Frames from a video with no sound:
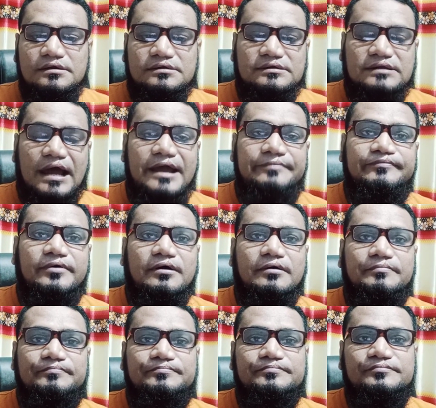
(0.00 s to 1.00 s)
Type
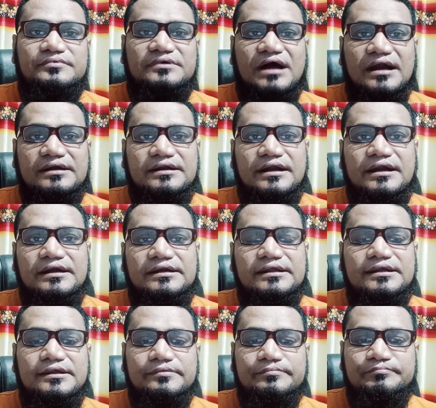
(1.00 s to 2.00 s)
of data
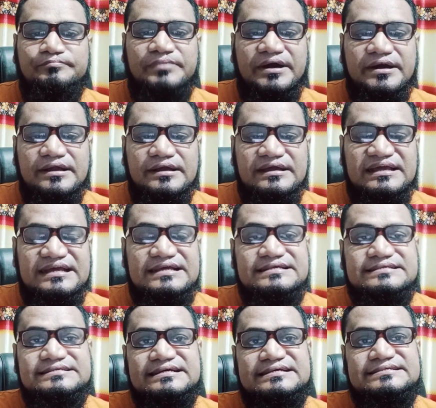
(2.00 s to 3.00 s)
entry very
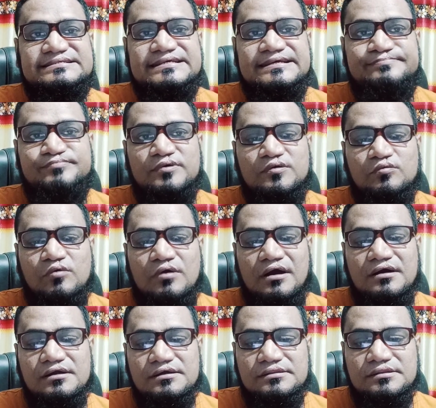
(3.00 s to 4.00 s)
easy and simple
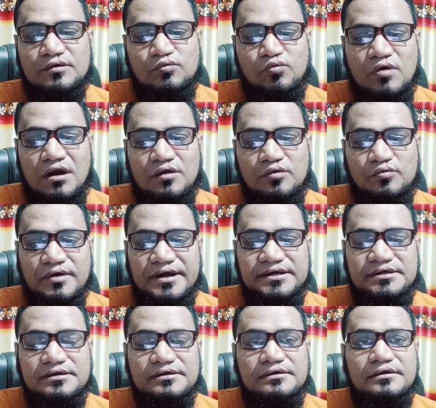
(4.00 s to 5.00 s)
work. The worldwide.
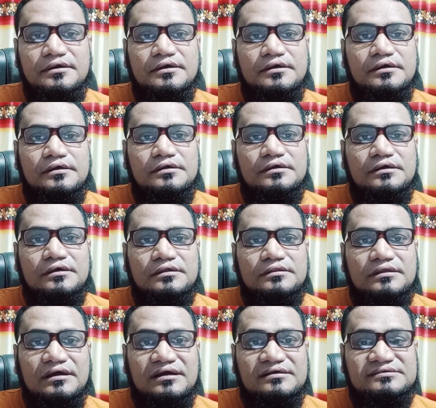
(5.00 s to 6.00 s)

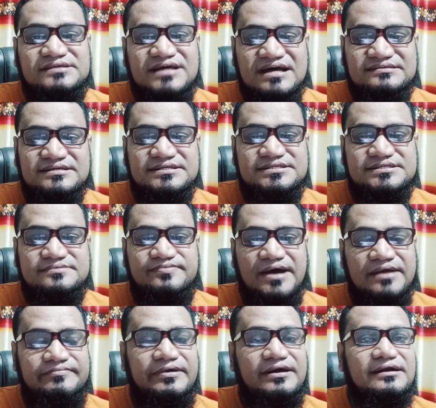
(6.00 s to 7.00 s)
The suggest
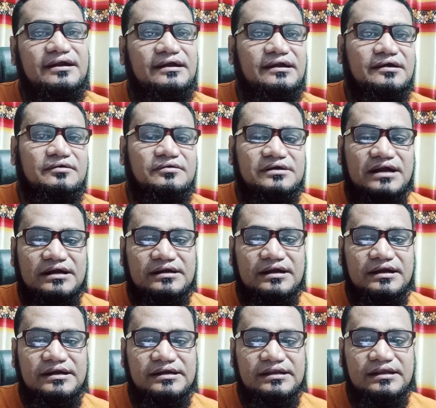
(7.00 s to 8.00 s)
fiber category data
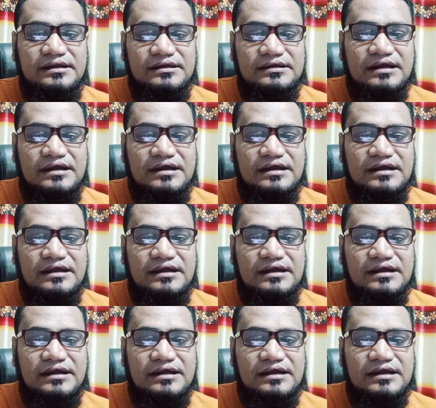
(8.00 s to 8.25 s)
entry